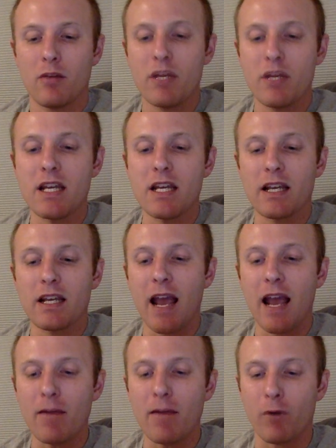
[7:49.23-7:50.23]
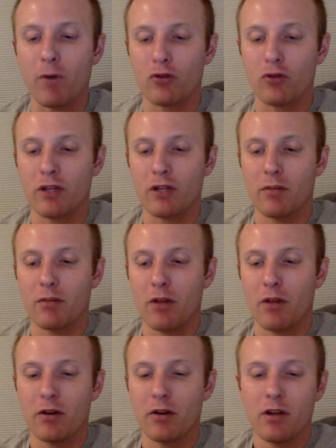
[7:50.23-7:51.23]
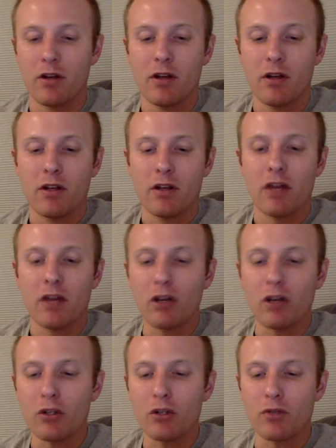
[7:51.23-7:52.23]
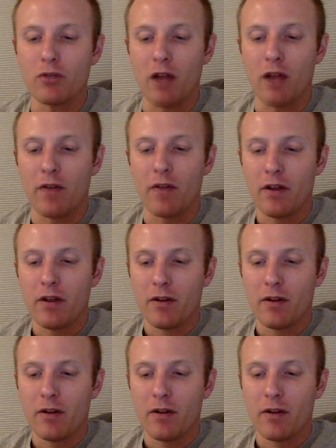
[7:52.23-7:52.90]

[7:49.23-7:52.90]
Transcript: Be careful, shrieked the mother. Now look what you've done.